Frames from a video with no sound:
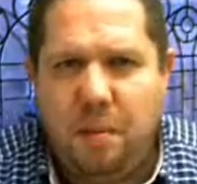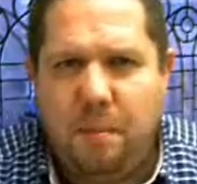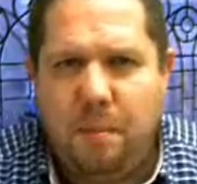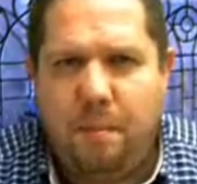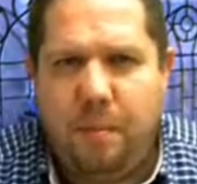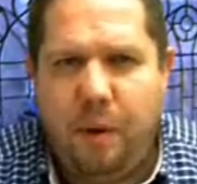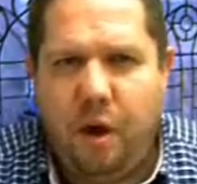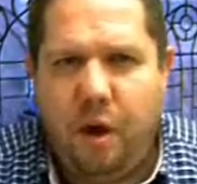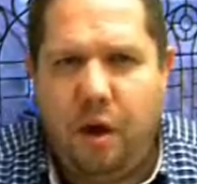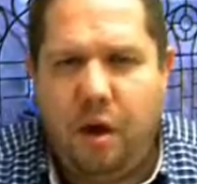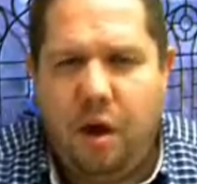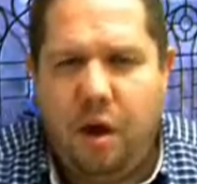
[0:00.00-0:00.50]

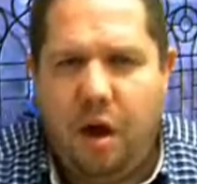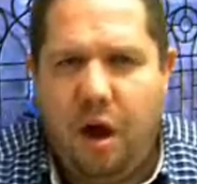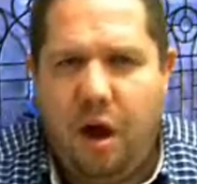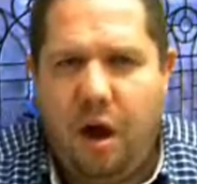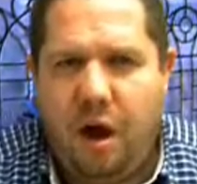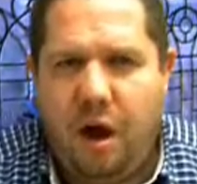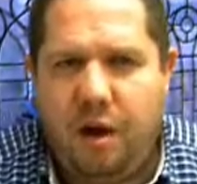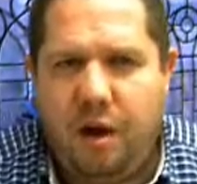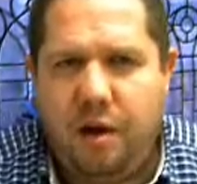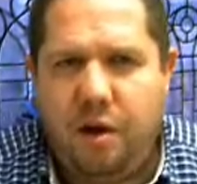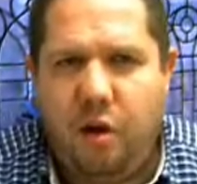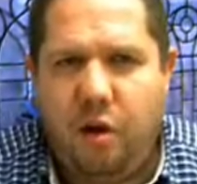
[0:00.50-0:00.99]
But
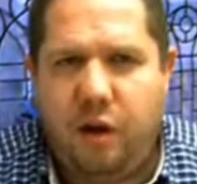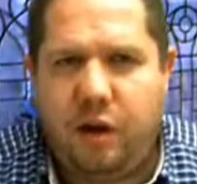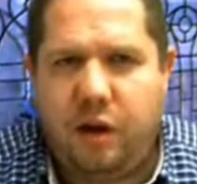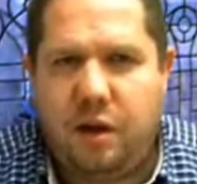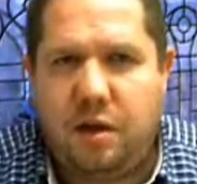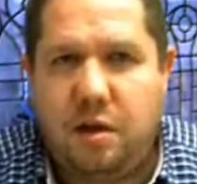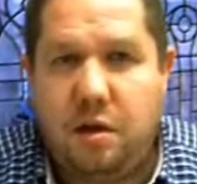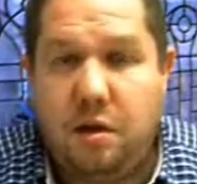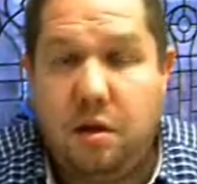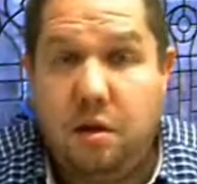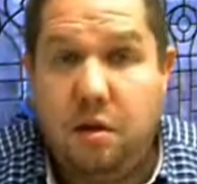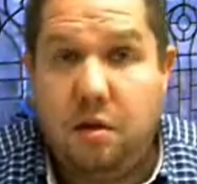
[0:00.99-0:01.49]
unlike
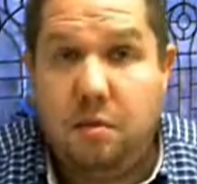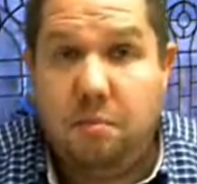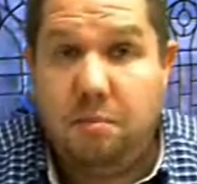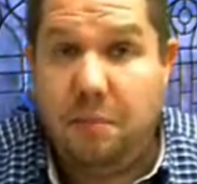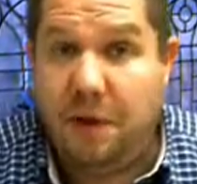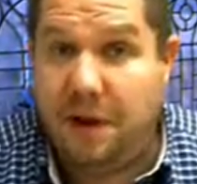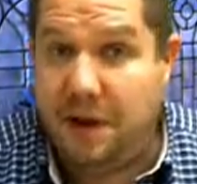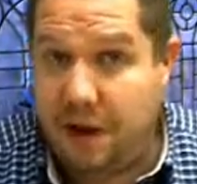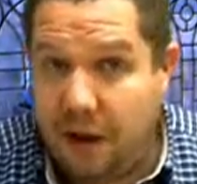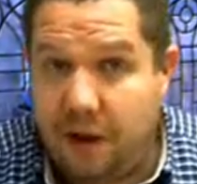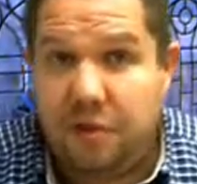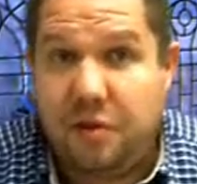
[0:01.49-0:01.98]

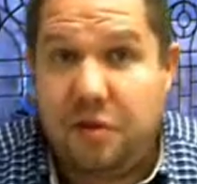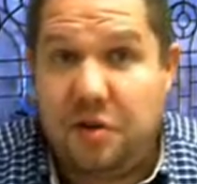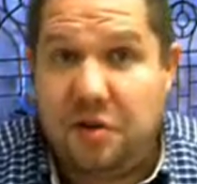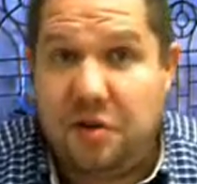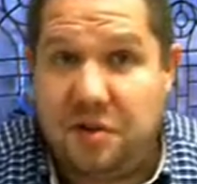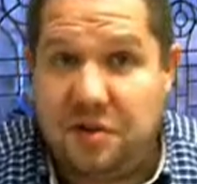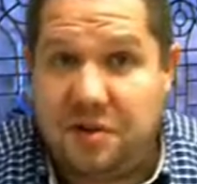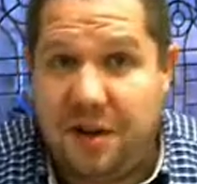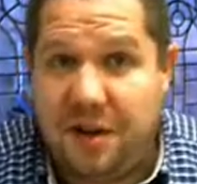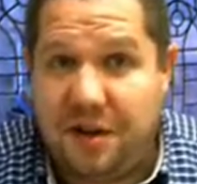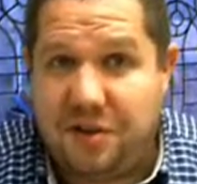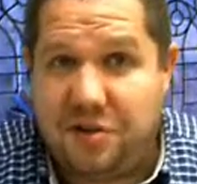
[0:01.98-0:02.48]
many other
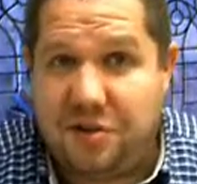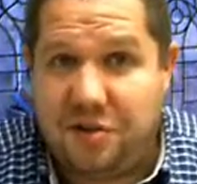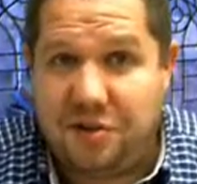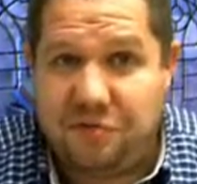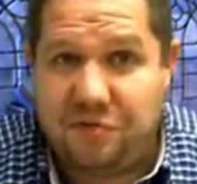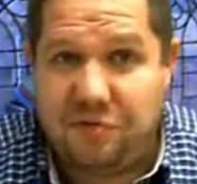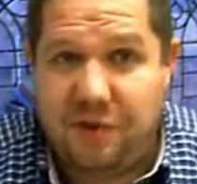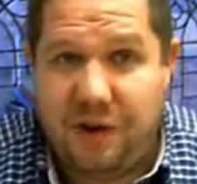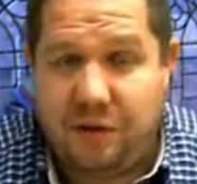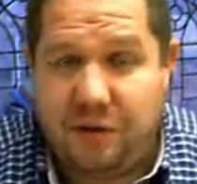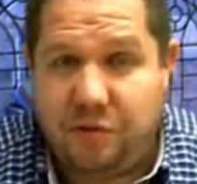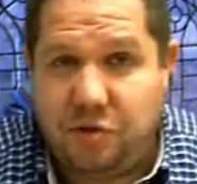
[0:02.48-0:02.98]
discussions
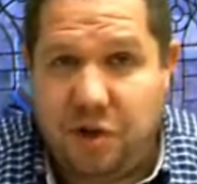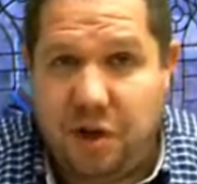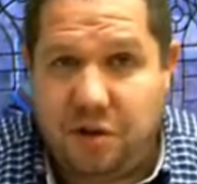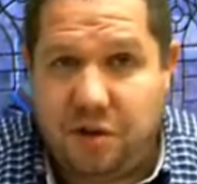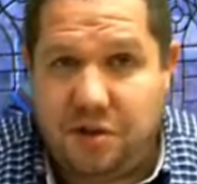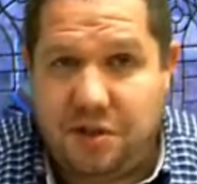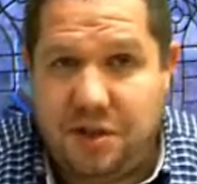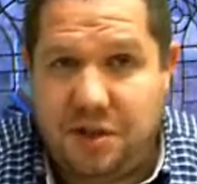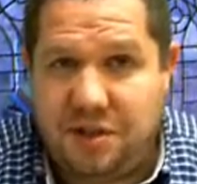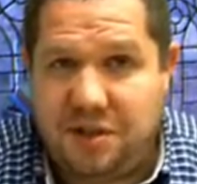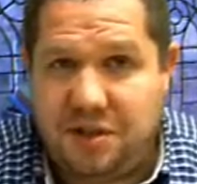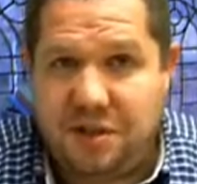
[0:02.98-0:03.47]
around
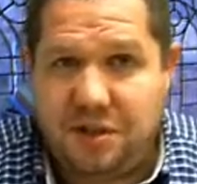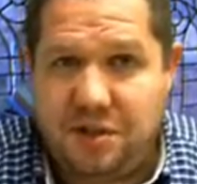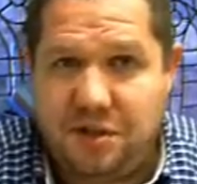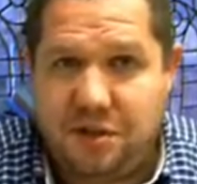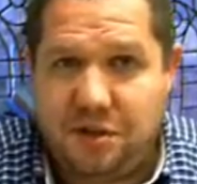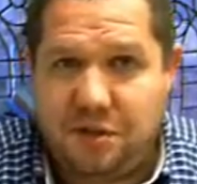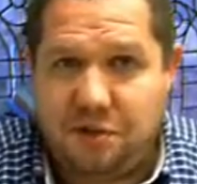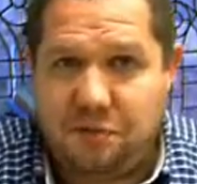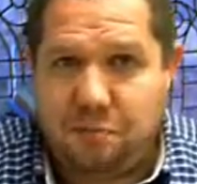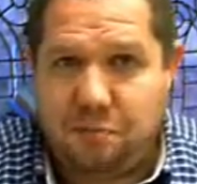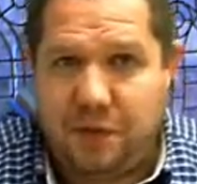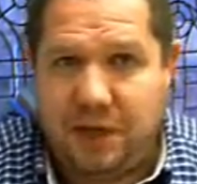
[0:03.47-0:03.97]
justice, this
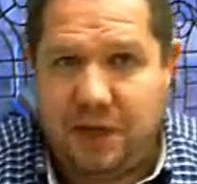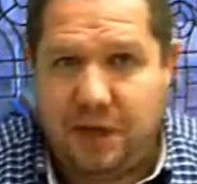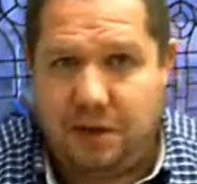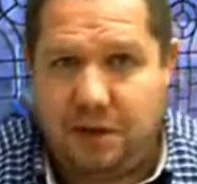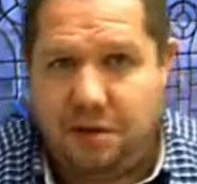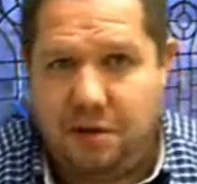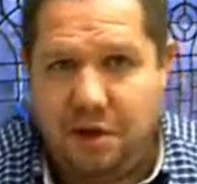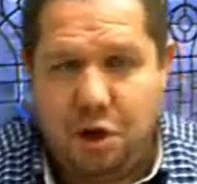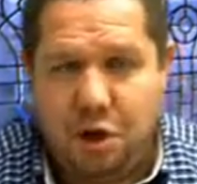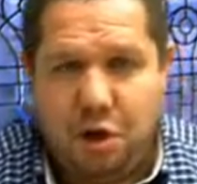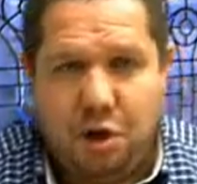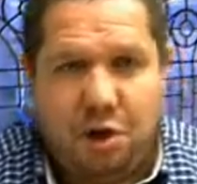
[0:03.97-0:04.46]
doesn't mean
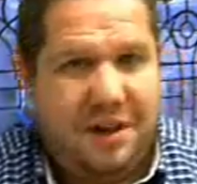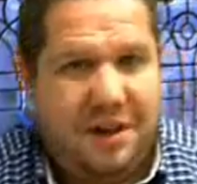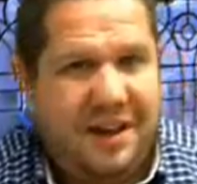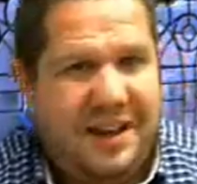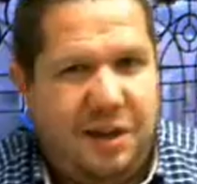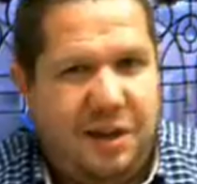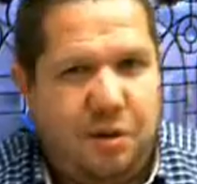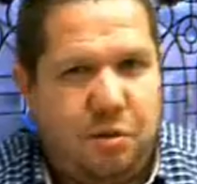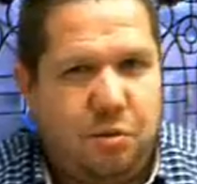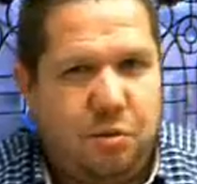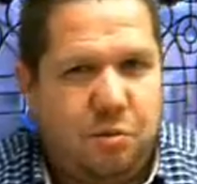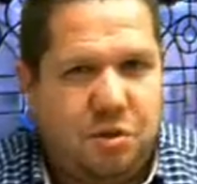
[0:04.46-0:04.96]

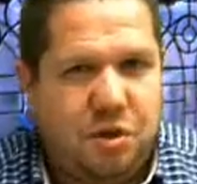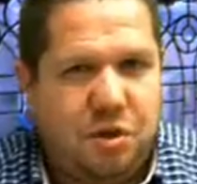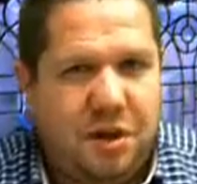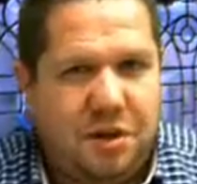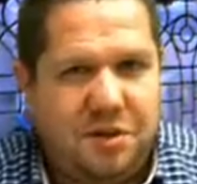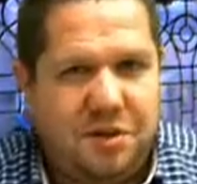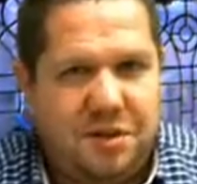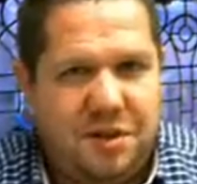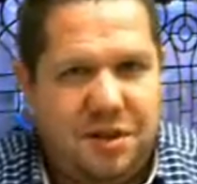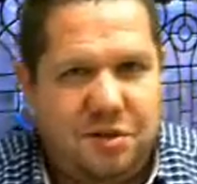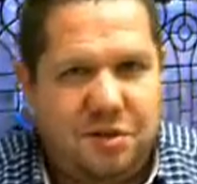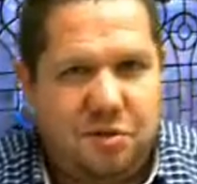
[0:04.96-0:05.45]
legal
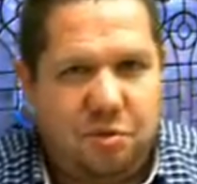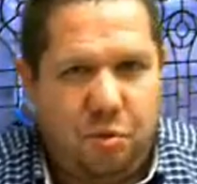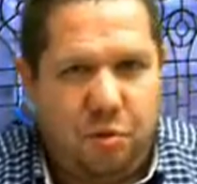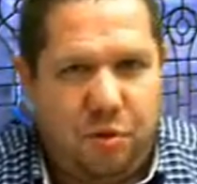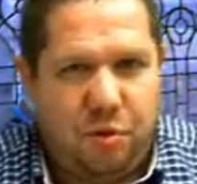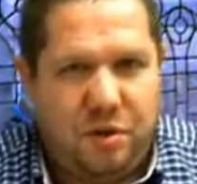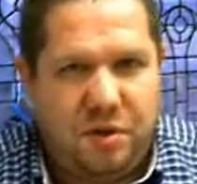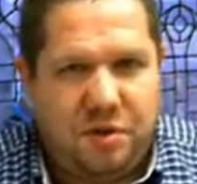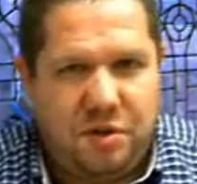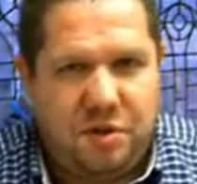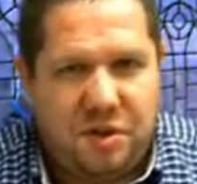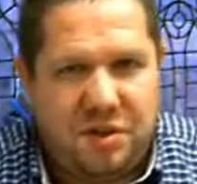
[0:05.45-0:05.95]
justice or
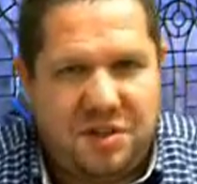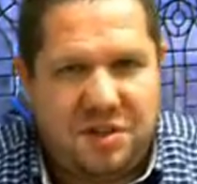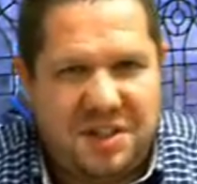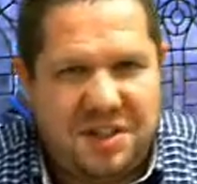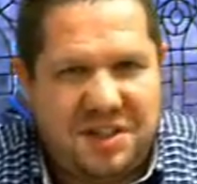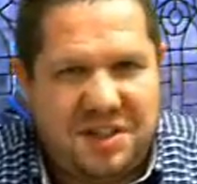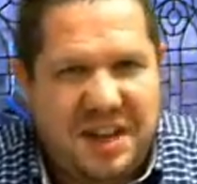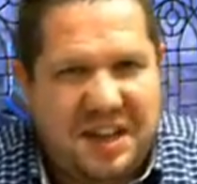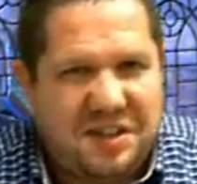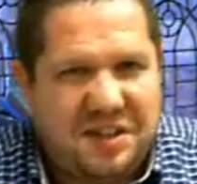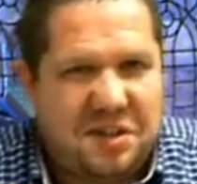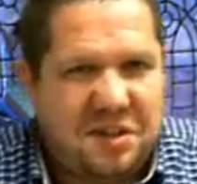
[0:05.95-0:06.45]

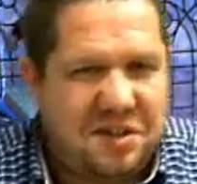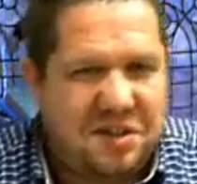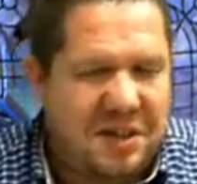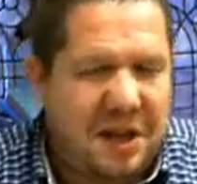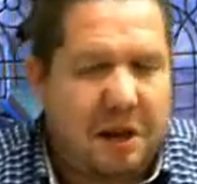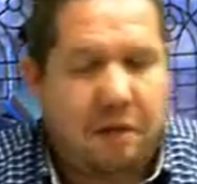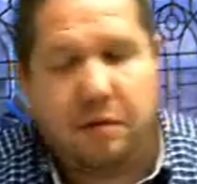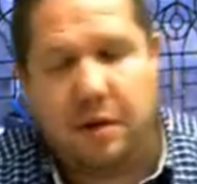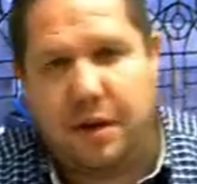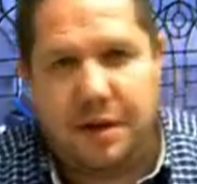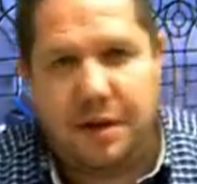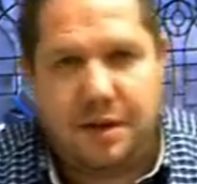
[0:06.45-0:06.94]
justice
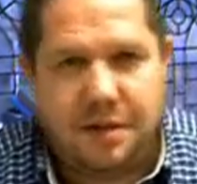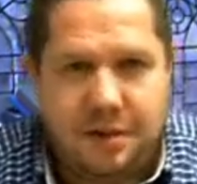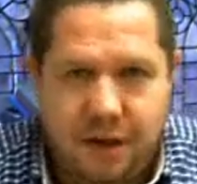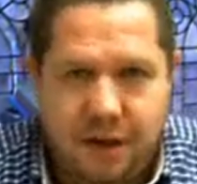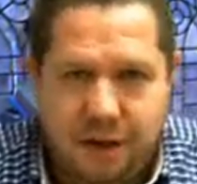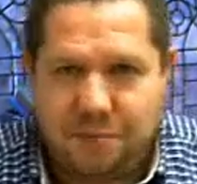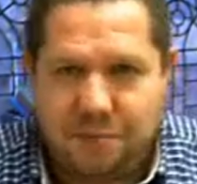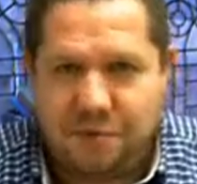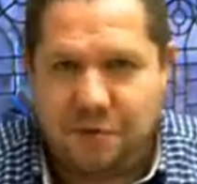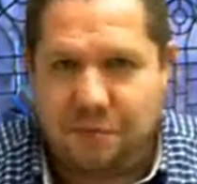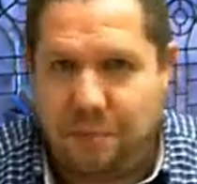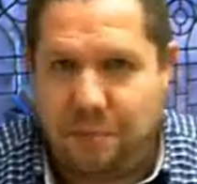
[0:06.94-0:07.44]
necessarily in
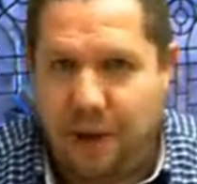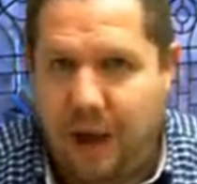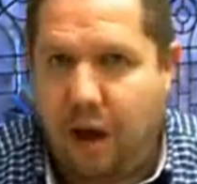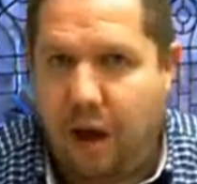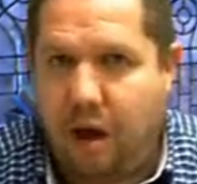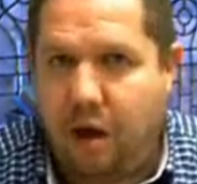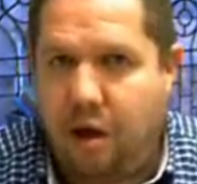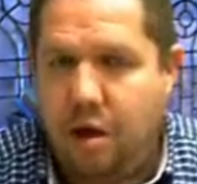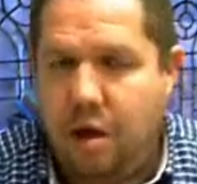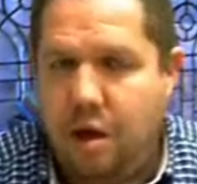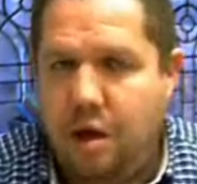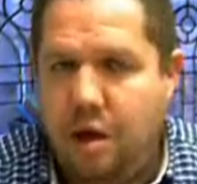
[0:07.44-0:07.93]
terms of
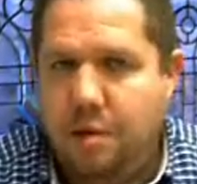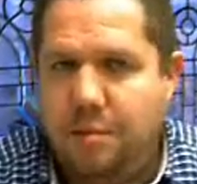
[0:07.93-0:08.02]
power,